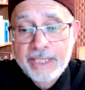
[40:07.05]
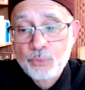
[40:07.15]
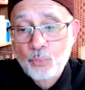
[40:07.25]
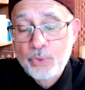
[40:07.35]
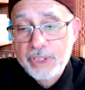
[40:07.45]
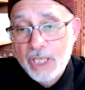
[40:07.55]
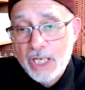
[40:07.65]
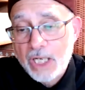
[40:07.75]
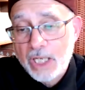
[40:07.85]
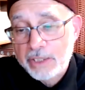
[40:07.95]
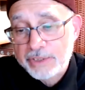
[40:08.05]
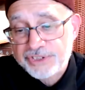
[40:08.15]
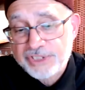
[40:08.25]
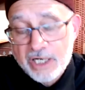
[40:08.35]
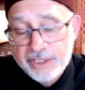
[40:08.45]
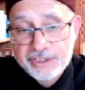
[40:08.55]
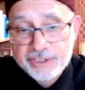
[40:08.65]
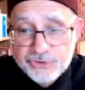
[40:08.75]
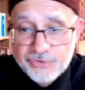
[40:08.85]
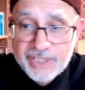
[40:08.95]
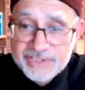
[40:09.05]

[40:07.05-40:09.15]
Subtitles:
and we are starting to